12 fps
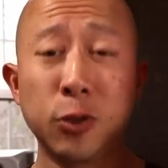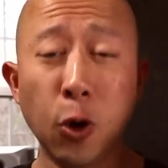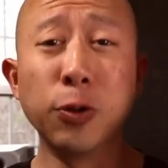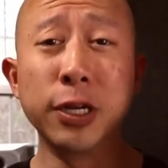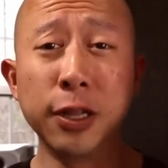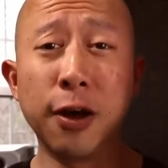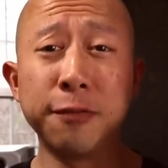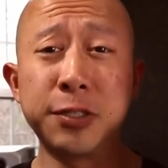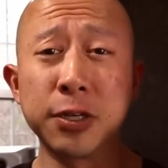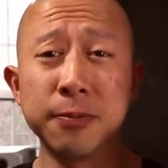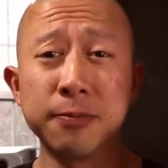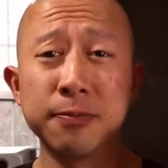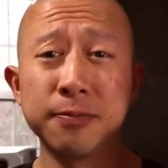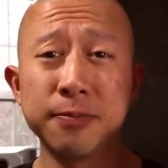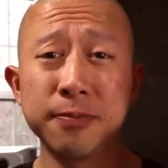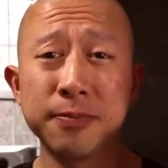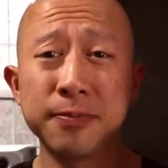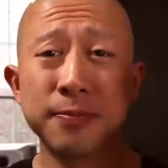Goalie gloves.
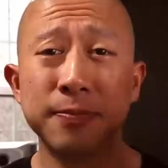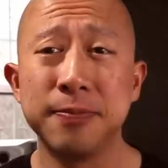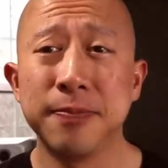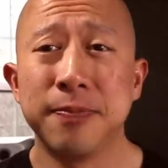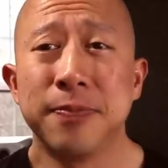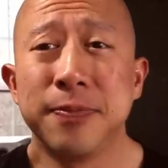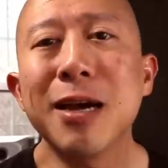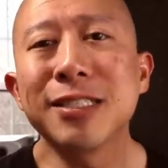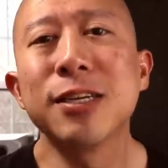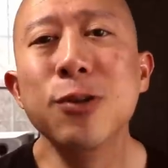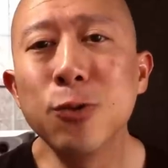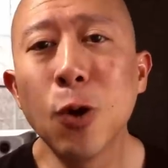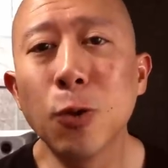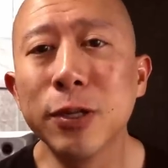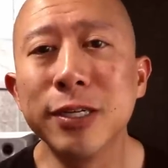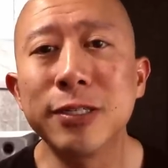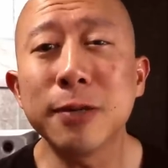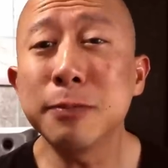As a new
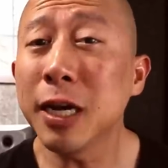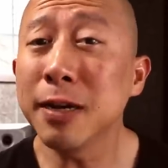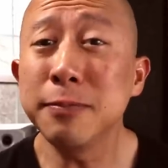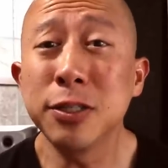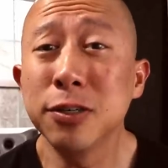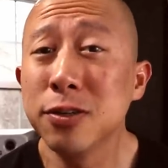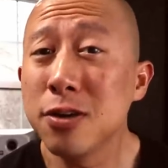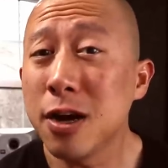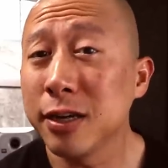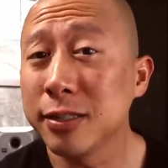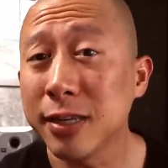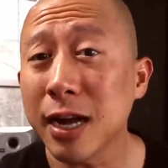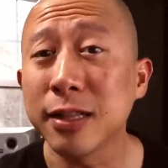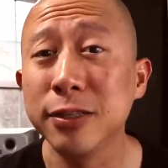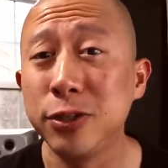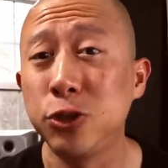goalie, sometimes you're not exactly